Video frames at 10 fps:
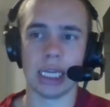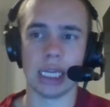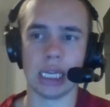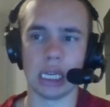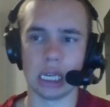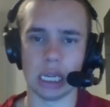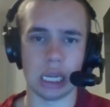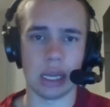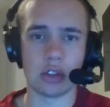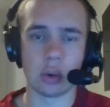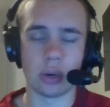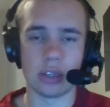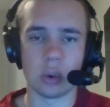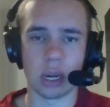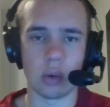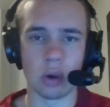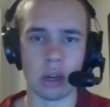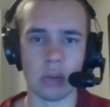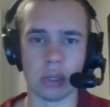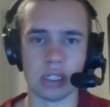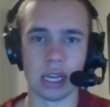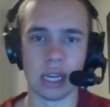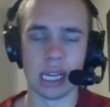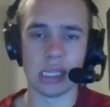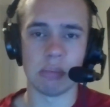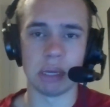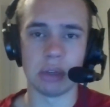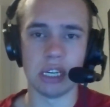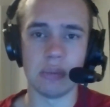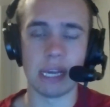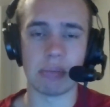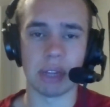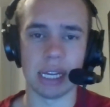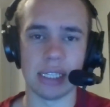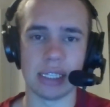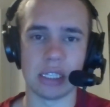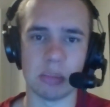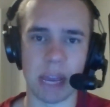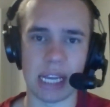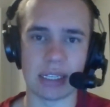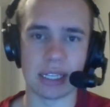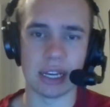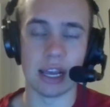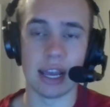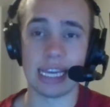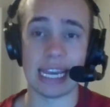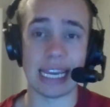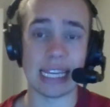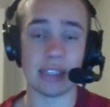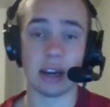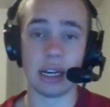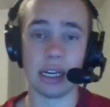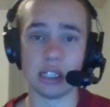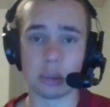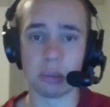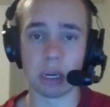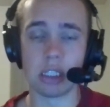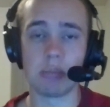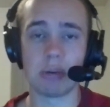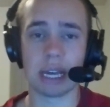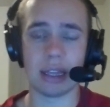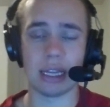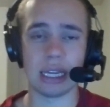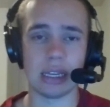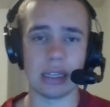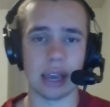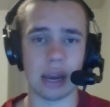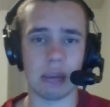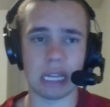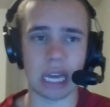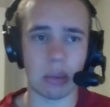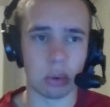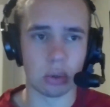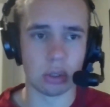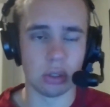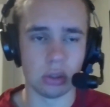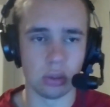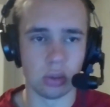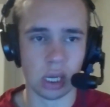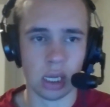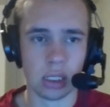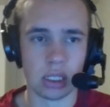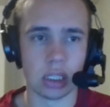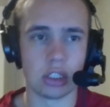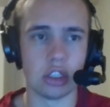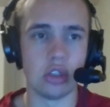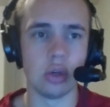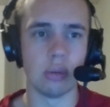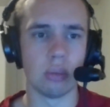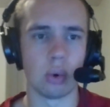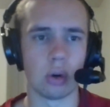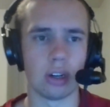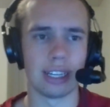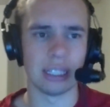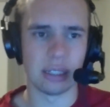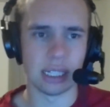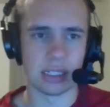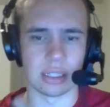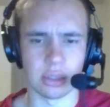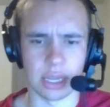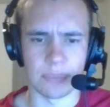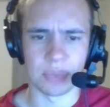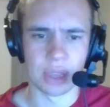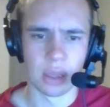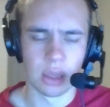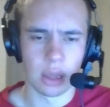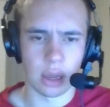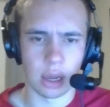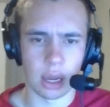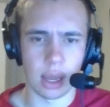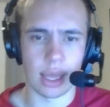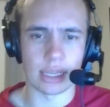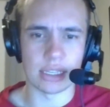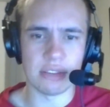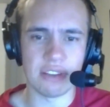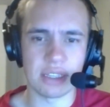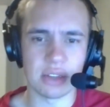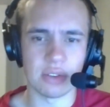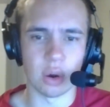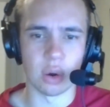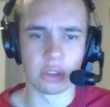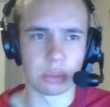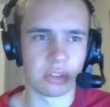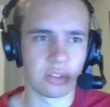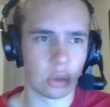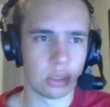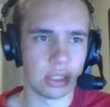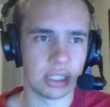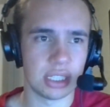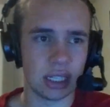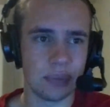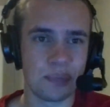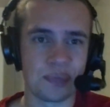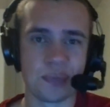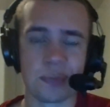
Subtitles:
in 2021, was his ability to make plays in space. And he's done it in spurts, but I think he's got to be able to do it more consistently. Defensive overperformer this year.